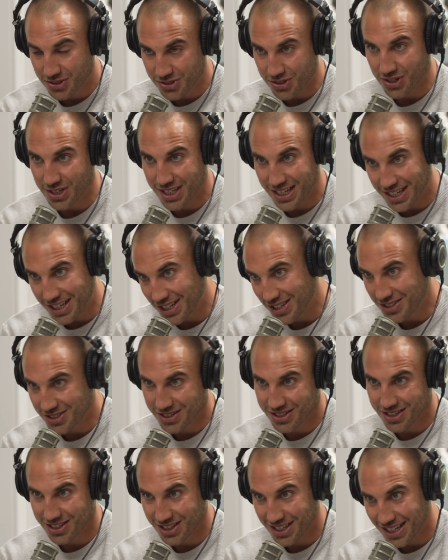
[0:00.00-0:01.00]
Start getting
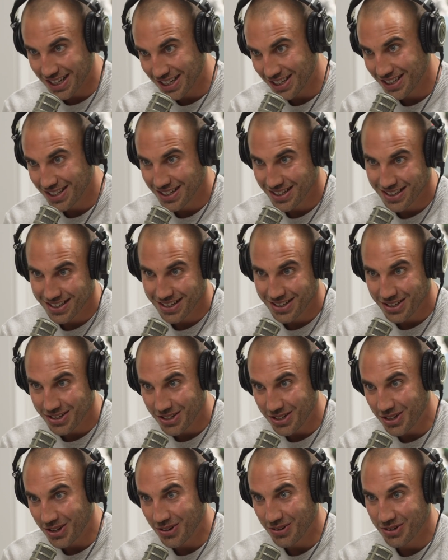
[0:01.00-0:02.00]
into the like,
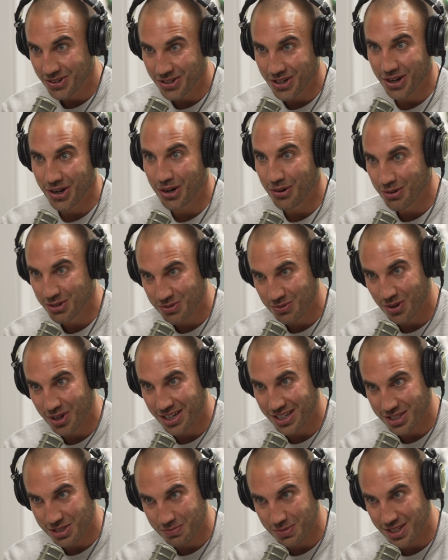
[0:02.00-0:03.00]
you know, you're not always
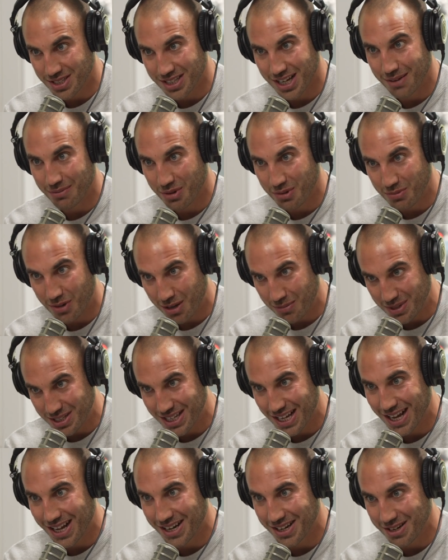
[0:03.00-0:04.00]
wanting to spend time with mom and
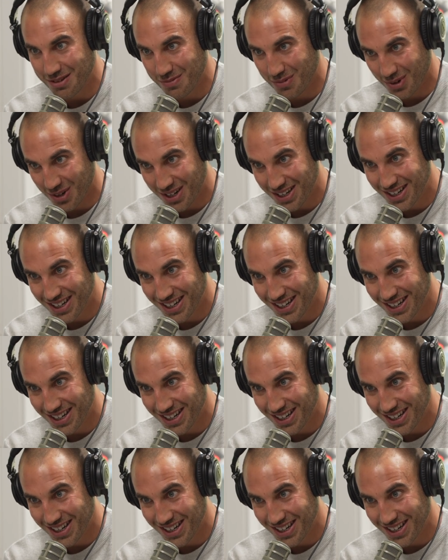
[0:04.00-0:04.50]
dad anymore.